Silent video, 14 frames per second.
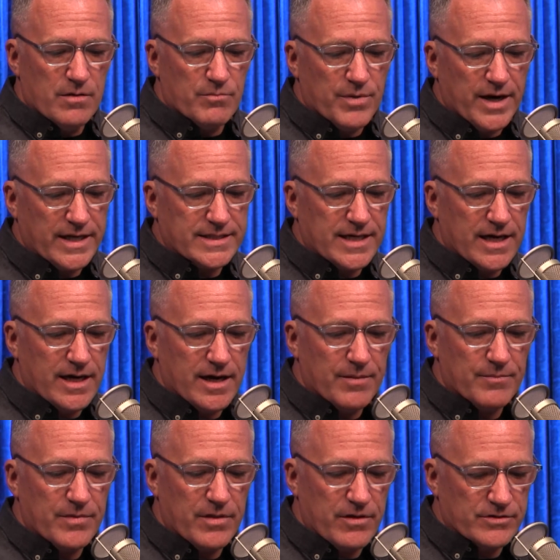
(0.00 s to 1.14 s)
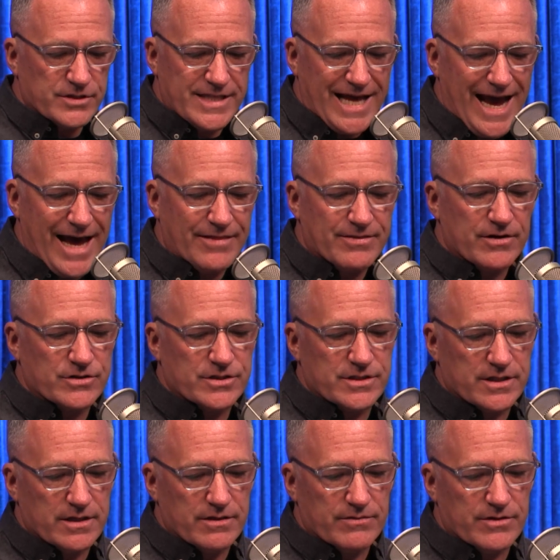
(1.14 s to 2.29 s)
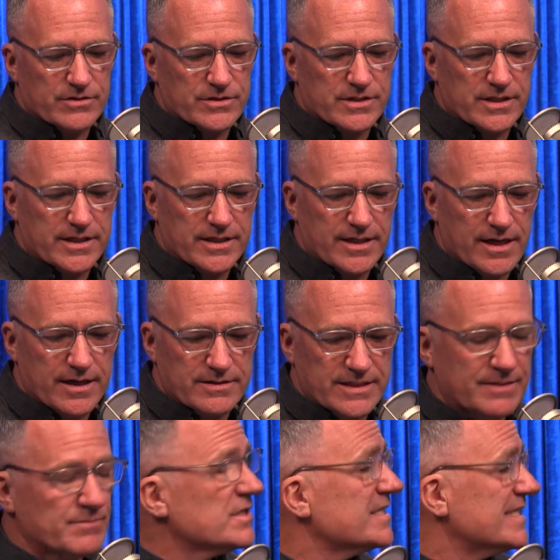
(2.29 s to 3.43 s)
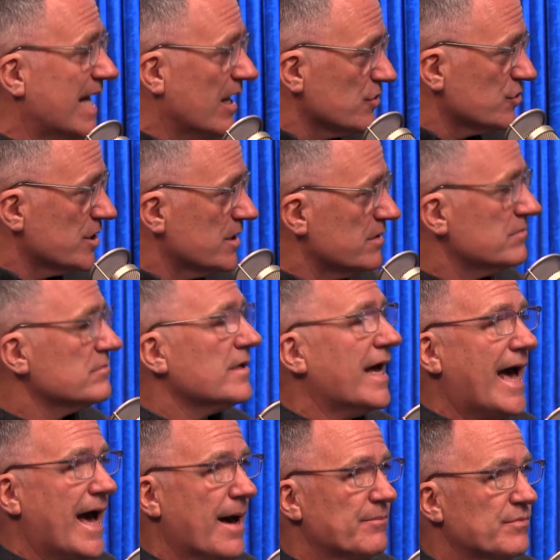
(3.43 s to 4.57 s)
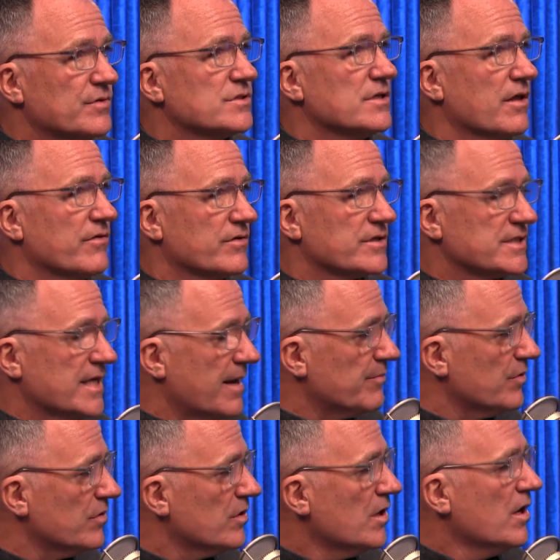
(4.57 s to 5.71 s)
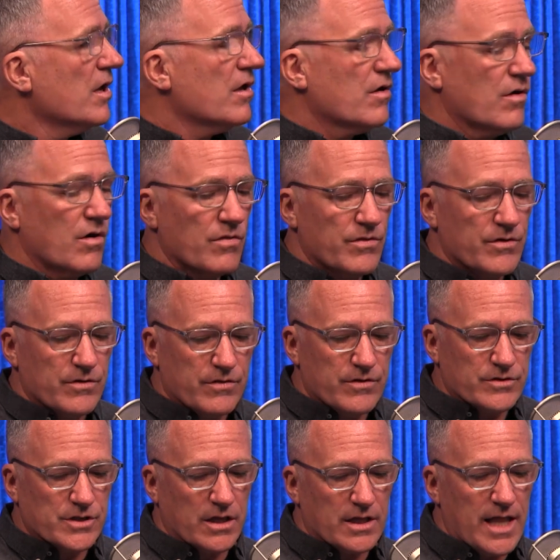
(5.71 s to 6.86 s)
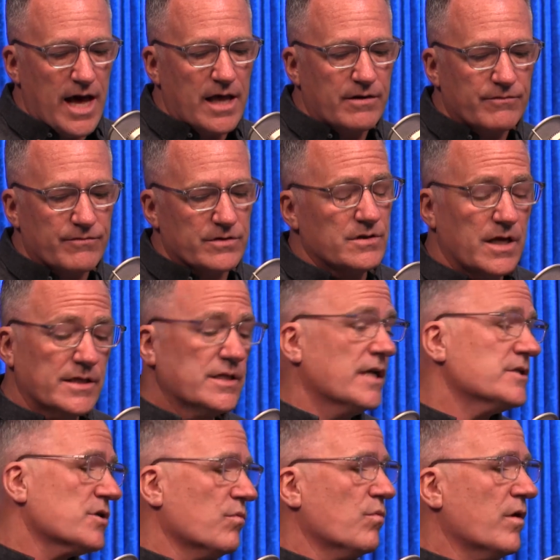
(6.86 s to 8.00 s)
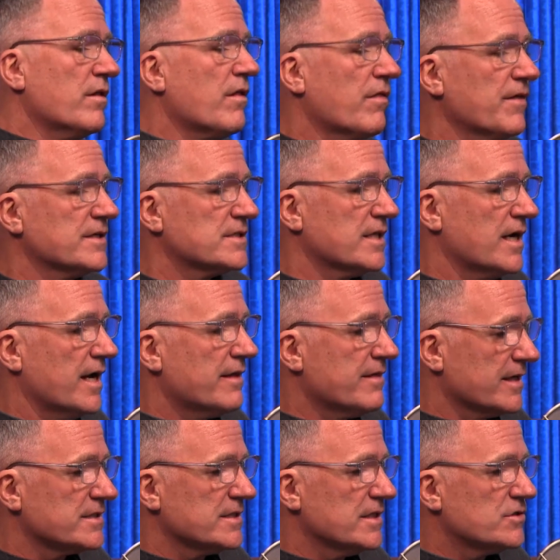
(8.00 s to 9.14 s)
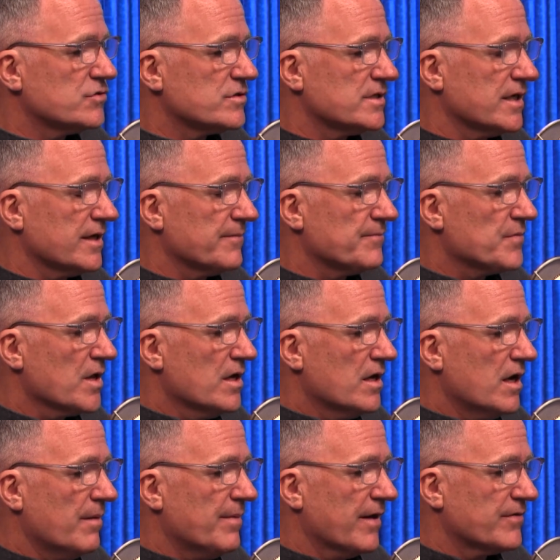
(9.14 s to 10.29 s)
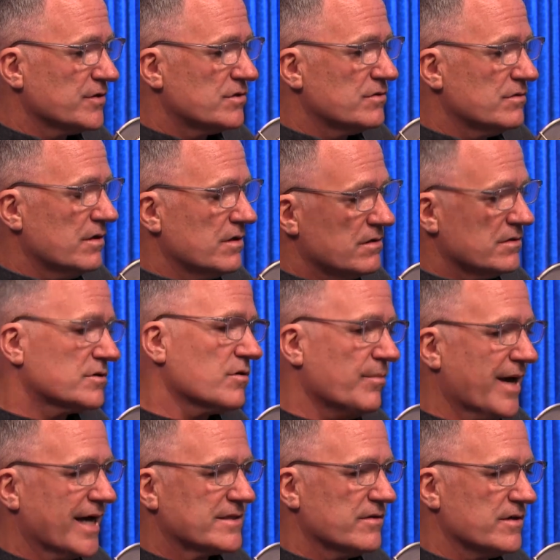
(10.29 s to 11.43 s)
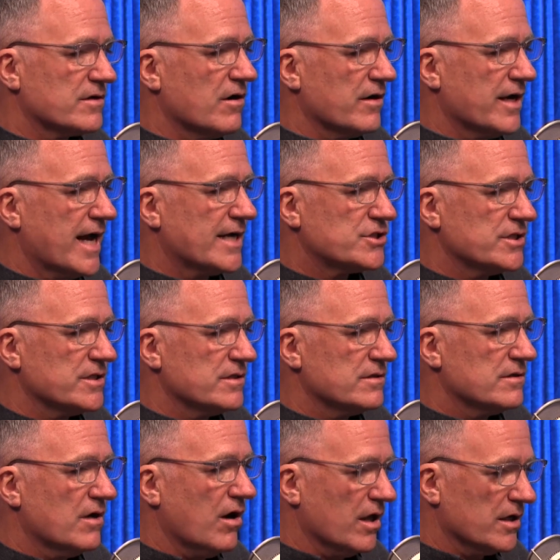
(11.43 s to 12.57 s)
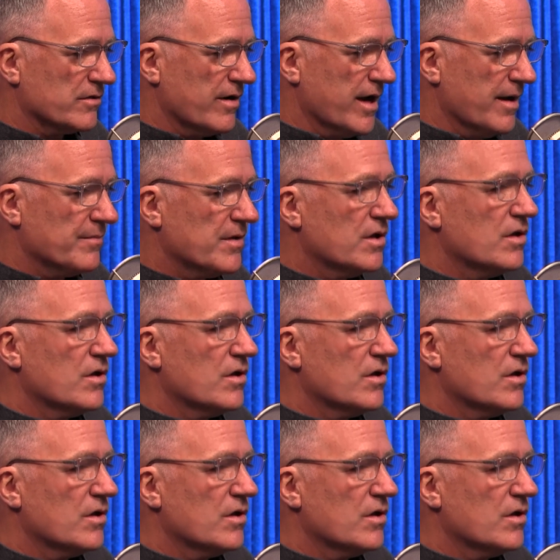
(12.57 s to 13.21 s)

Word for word: But um, there's that. There's the there's the uh, deep nostalgia app is another example. Yeah, right. MyHeritage. There, there's a lot of and, and so one of the things that I think is interesting about the uh, let's go back to the Kardashian hologram.